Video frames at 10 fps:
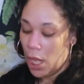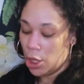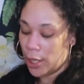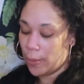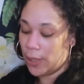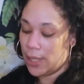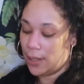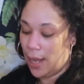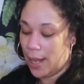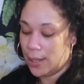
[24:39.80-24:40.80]
Look at what this
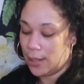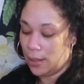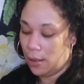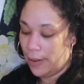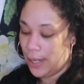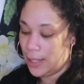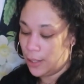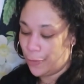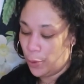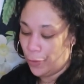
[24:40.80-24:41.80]
says. All right, this
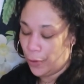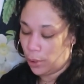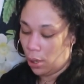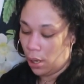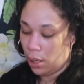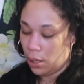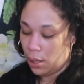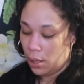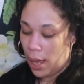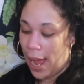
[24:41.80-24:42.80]
is food for thought.
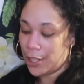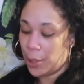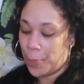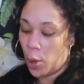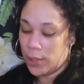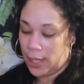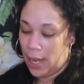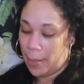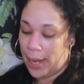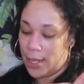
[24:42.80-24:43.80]
I actually posted it
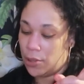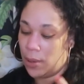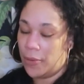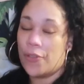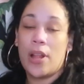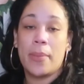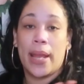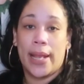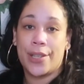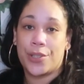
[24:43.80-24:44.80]
on my Instagram. If you follow
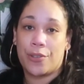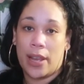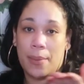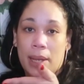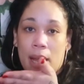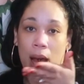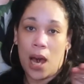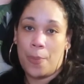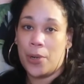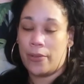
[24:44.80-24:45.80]
me on Instagram,
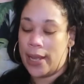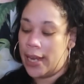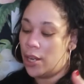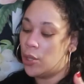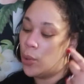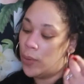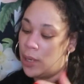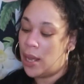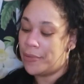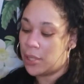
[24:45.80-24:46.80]
I'll put it right here. You
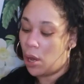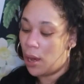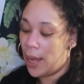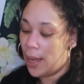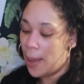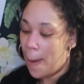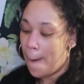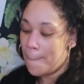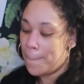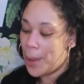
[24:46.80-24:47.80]
would have saw it.
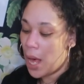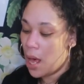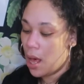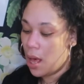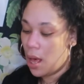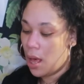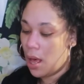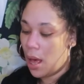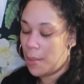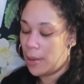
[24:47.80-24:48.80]
But
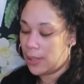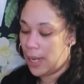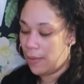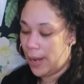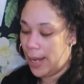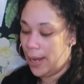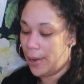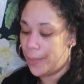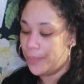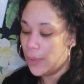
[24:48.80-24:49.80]
I'm going to say it right
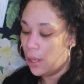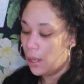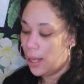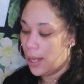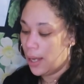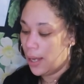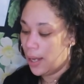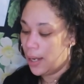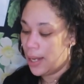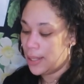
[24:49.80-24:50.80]
here.
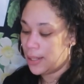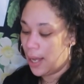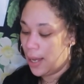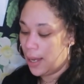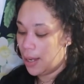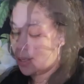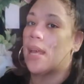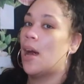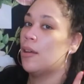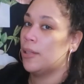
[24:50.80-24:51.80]
And it says,
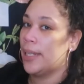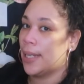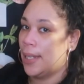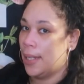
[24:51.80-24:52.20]
I'll link it in